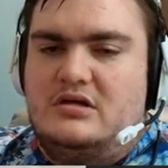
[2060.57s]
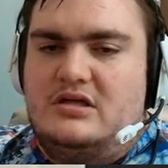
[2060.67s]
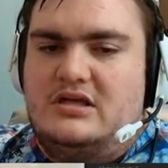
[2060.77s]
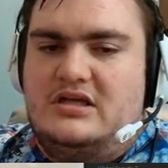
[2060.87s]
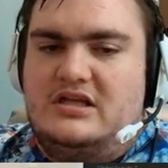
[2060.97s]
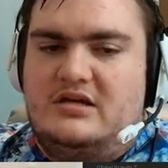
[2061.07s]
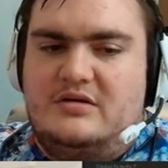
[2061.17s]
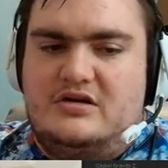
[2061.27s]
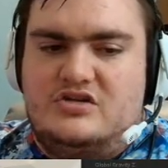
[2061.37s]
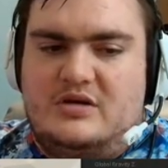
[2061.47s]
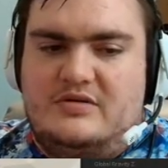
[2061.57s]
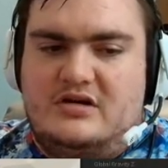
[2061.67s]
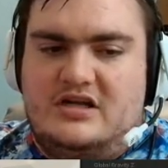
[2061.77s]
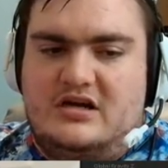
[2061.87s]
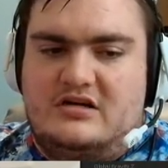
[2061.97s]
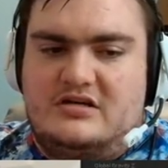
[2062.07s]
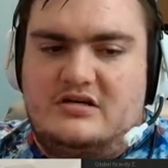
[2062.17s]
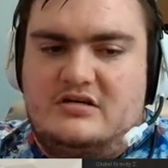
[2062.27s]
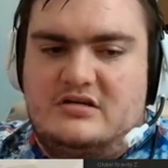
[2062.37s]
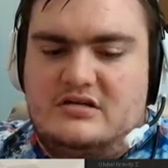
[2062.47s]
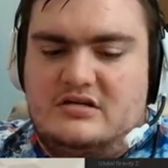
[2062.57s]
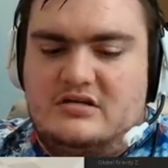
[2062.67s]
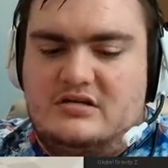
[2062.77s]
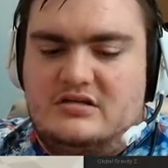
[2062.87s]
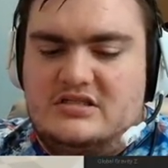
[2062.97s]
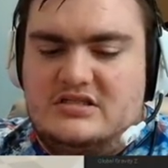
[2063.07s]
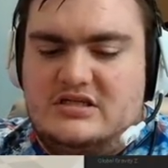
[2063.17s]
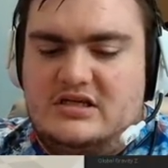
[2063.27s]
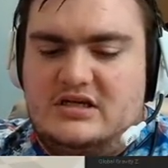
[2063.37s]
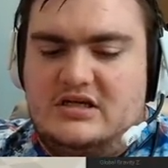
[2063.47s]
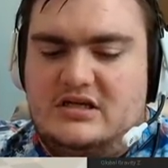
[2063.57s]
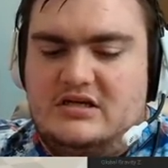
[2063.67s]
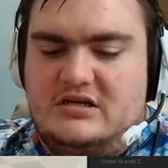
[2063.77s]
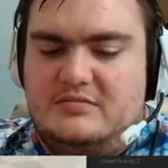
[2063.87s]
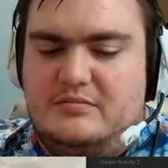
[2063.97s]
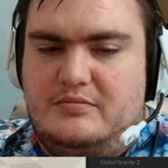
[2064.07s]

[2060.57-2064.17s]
And I'm going to drop in our character. Sandbox.